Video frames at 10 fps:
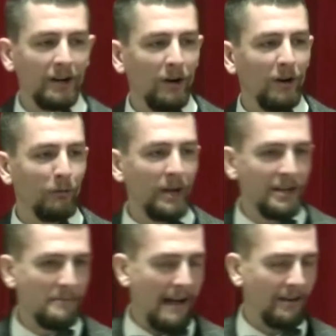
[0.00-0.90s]
that are
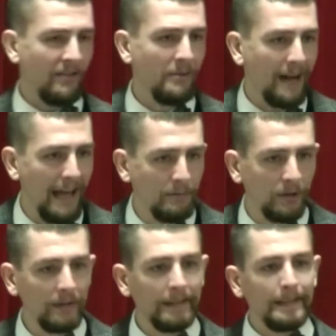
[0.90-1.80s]
written about in the
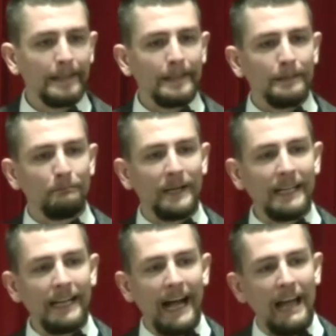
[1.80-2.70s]
Bible.
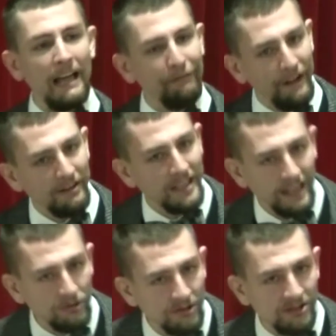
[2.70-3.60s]
But I have found it
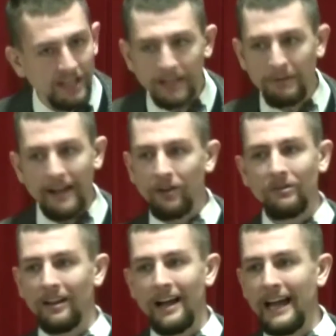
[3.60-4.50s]
interesting in my
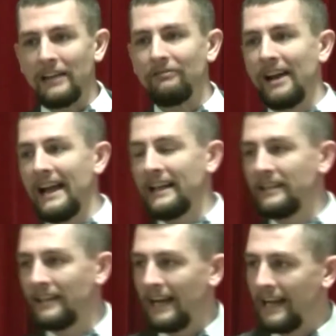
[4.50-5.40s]
own life. I had
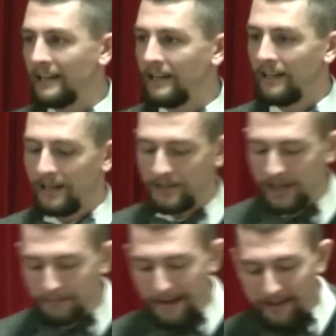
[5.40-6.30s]
a, I had a, a
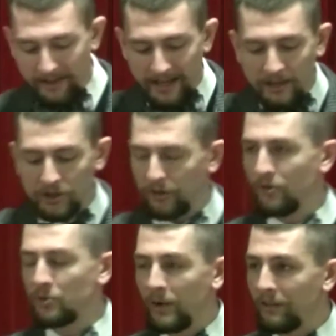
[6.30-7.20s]
young man that
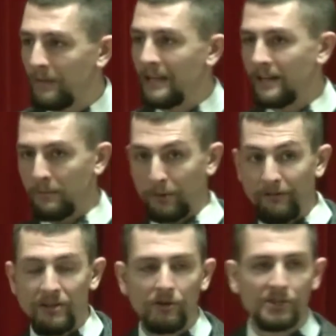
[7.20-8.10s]
interned with me a
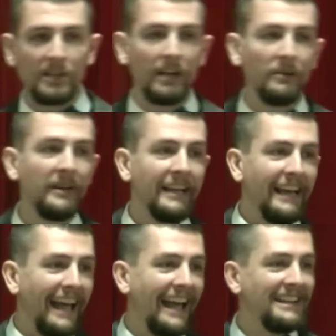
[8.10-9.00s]
number of years ago,
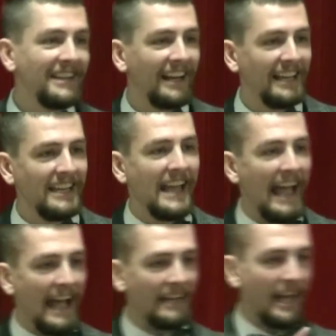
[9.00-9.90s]
and uh, he
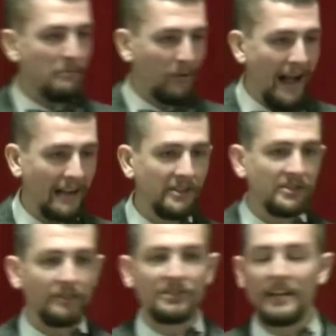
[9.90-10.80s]
had a
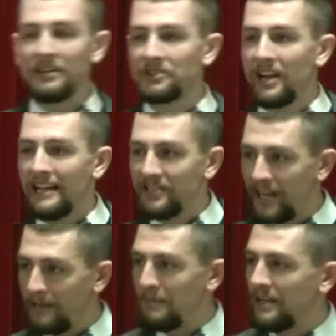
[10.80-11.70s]
practice of setting aside
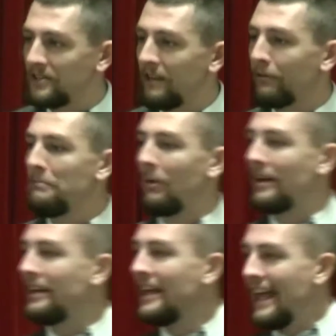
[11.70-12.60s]
10 minutes every
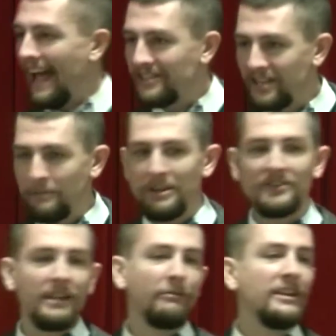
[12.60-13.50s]
morning and 10
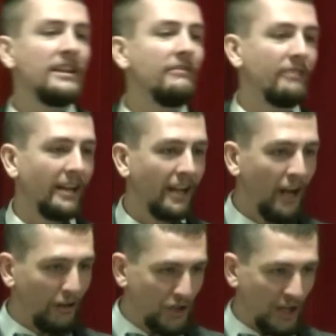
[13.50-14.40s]
minutes every evening
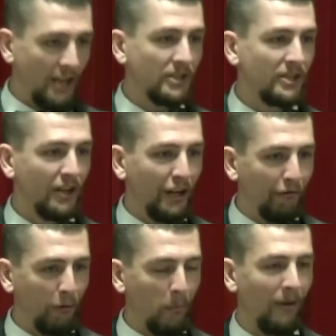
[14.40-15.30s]
just
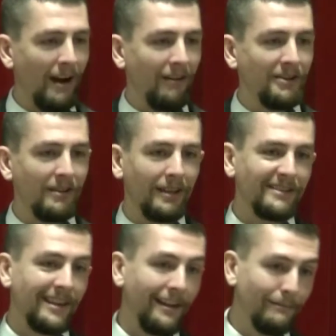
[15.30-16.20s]
for prayer. And you
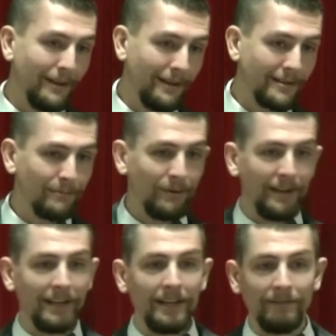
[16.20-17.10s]
think, 10 minutes
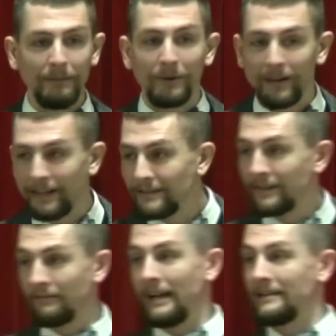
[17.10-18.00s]
morning and evening? Boy,
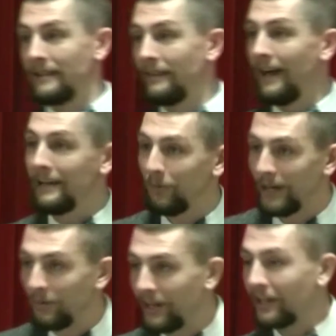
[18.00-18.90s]
that guy's a
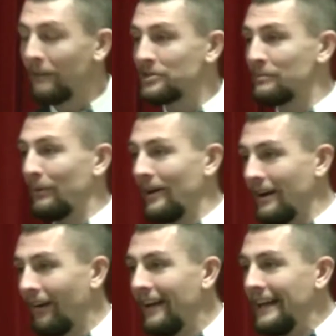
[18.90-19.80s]
lightweight when it comes to
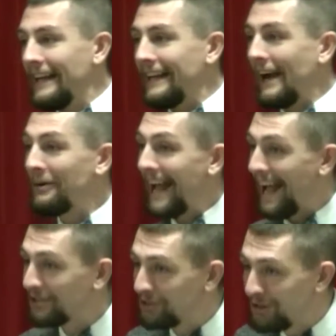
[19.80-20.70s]
prayer. And I would
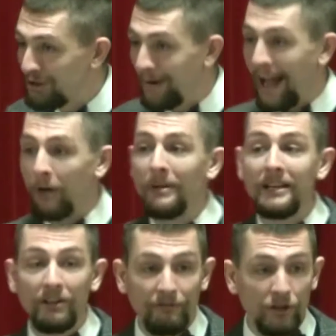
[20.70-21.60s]
ask you, how
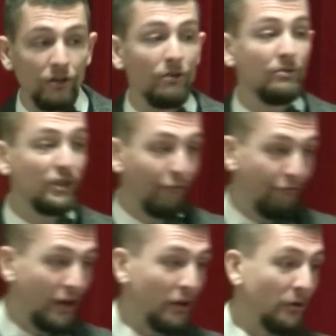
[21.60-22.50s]
many of you
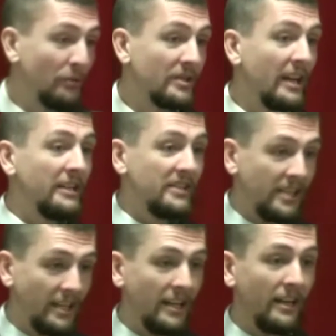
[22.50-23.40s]
devote
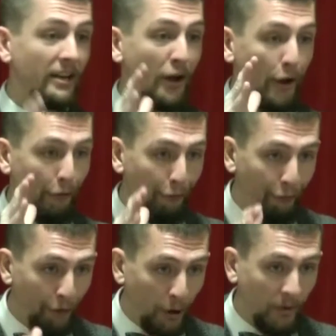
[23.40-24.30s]
10
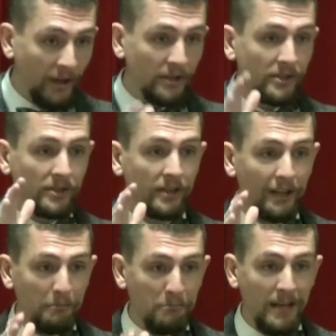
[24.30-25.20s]
focused
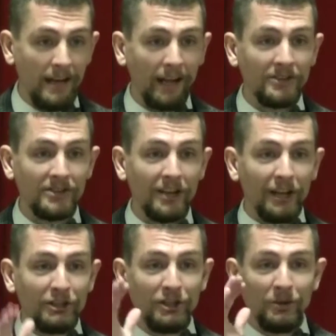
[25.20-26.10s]
minutes
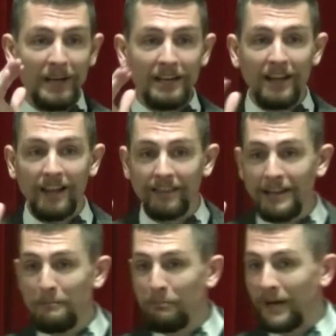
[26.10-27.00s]
to doing
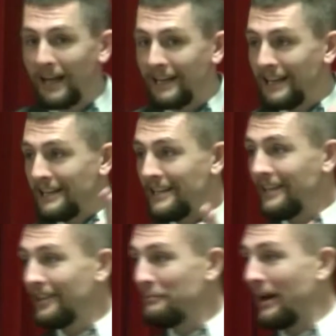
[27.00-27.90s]
nothing but
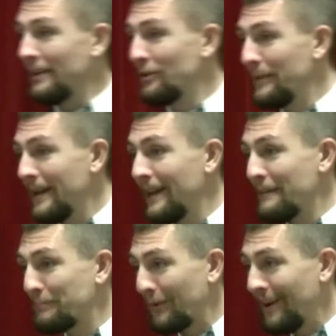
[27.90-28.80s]
kneeling by your bed
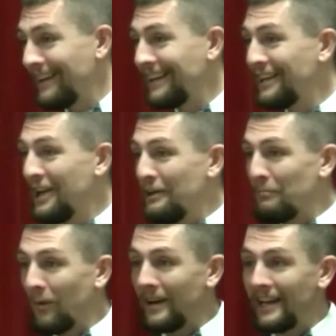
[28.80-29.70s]
and praying
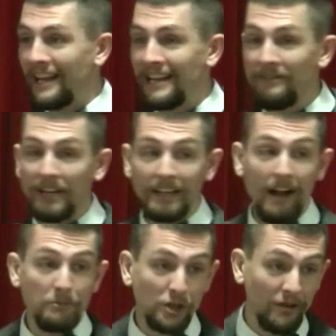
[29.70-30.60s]
morning and evening.
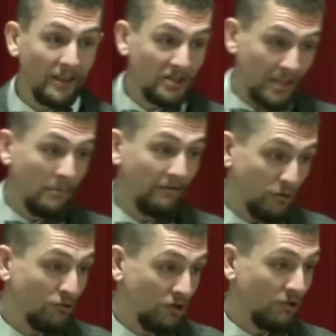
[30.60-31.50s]
Now, I'm sure that some
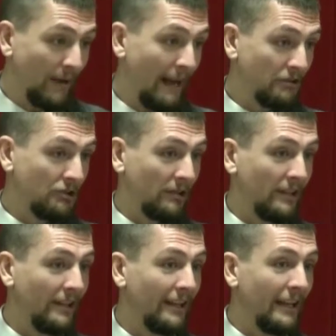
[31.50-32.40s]
of you do, actually.